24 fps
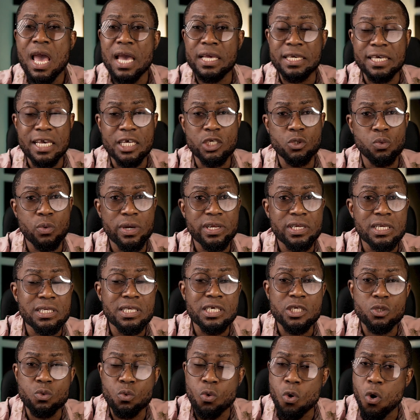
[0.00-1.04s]
And guess what?
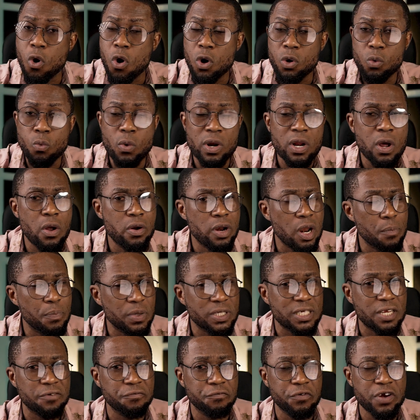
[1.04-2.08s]
This is all
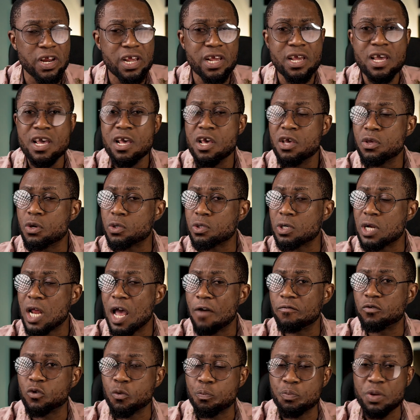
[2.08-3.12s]
100% free. You don't
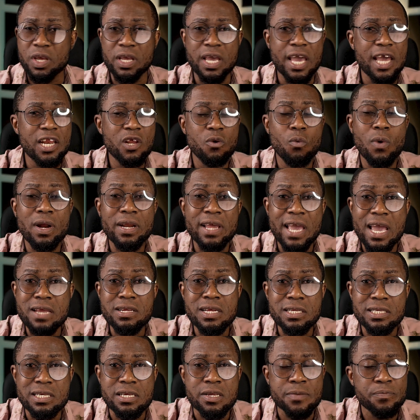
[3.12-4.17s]
have to pay anyone
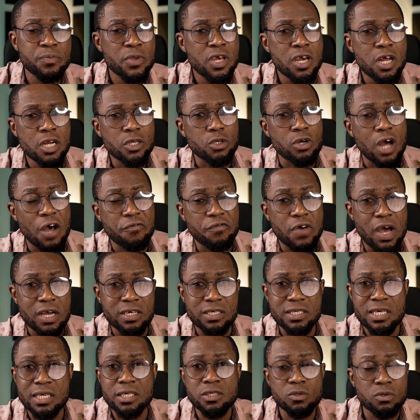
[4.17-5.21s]
anything to have
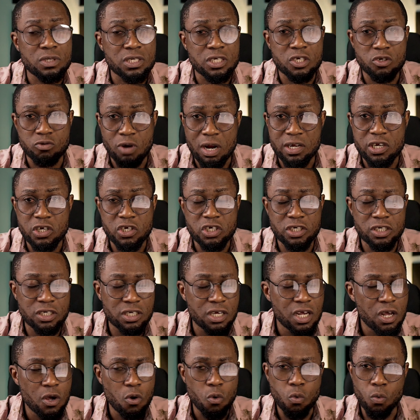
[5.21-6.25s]
access to this
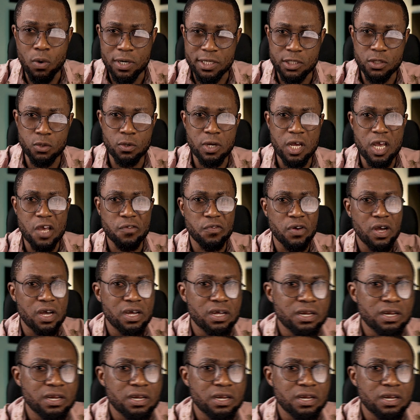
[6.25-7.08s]
strategy whatsoever.